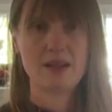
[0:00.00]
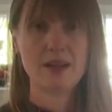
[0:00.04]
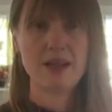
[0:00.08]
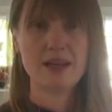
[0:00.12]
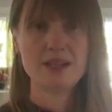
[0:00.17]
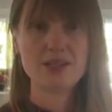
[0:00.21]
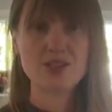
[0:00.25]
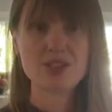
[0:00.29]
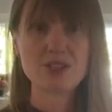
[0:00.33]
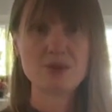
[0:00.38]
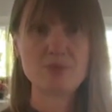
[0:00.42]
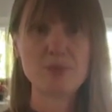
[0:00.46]

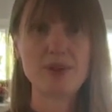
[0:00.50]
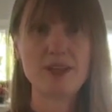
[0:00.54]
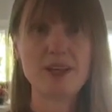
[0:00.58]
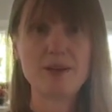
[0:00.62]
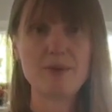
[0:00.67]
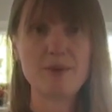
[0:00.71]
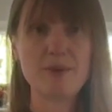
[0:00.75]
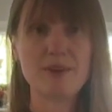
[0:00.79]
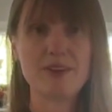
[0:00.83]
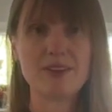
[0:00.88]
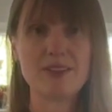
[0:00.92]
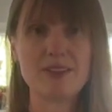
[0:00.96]
And just play
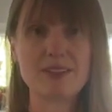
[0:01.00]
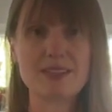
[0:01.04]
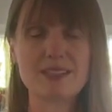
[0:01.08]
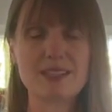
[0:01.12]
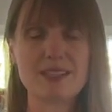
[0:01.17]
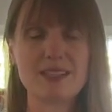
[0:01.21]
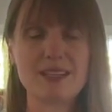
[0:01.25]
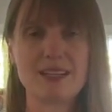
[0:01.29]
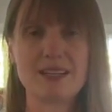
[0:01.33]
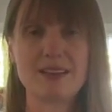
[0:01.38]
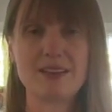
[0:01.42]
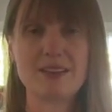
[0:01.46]
with this.
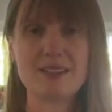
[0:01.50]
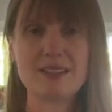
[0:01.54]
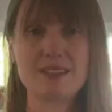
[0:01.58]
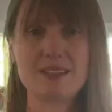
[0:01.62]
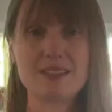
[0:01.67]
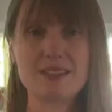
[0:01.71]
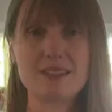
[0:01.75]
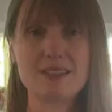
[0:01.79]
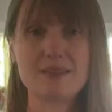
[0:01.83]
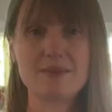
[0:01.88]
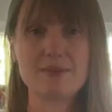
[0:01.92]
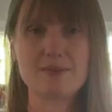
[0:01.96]
Again, this
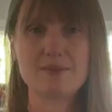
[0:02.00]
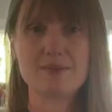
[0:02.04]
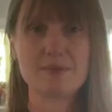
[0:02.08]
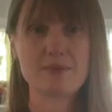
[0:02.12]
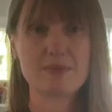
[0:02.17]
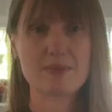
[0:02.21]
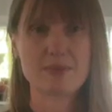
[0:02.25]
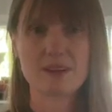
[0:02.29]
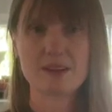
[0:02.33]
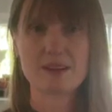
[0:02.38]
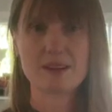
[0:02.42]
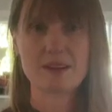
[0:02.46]
isn't
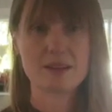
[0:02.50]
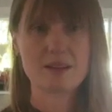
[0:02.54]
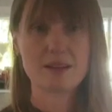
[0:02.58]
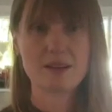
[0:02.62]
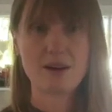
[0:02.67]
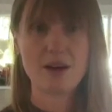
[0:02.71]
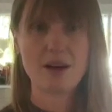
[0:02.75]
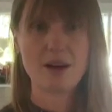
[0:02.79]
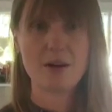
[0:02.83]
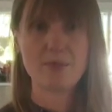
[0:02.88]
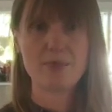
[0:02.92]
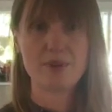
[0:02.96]

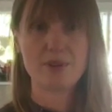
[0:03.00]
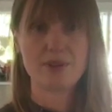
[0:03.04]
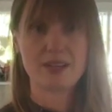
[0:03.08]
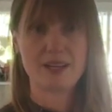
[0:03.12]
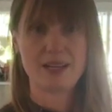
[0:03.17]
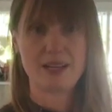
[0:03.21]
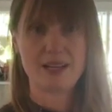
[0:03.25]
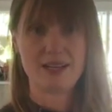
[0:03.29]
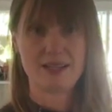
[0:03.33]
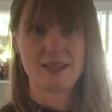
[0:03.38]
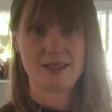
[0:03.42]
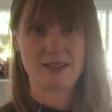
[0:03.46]

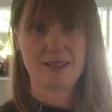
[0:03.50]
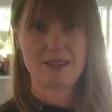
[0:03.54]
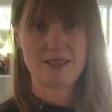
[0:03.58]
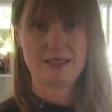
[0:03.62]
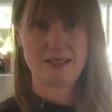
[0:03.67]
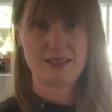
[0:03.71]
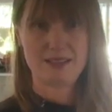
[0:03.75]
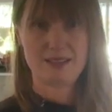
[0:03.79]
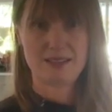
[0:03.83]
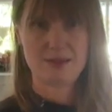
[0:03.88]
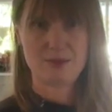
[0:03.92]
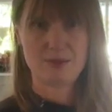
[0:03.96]
complicated.
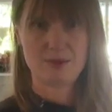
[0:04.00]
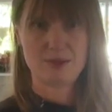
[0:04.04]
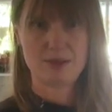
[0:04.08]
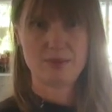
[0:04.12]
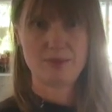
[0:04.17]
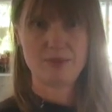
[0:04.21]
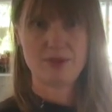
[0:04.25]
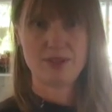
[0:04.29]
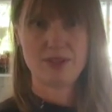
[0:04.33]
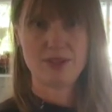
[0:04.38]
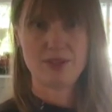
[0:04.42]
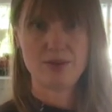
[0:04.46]
This is
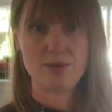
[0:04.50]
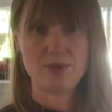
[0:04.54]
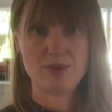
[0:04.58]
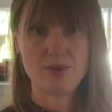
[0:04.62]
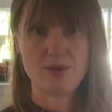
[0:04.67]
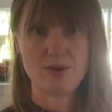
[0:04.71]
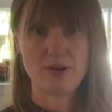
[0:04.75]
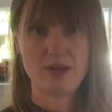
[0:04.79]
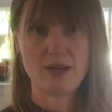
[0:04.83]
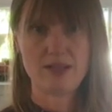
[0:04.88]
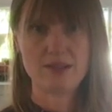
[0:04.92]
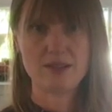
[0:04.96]
something you
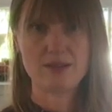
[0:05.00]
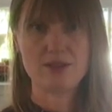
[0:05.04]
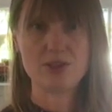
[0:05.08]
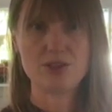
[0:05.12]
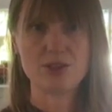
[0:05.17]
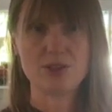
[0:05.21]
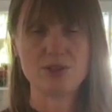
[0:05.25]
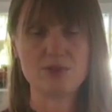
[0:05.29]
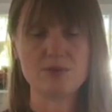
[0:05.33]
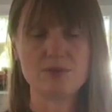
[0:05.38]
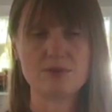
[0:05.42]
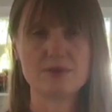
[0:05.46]
know how to
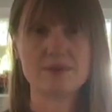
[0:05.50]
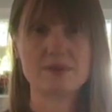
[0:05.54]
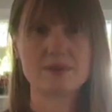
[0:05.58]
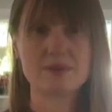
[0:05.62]
do.